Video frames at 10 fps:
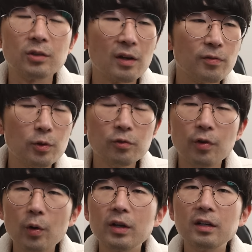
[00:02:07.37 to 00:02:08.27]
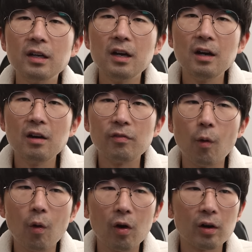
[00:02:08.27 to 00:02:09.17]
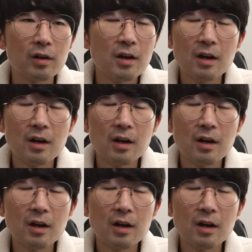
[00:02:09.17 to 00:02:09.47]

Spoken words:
So if you voted for,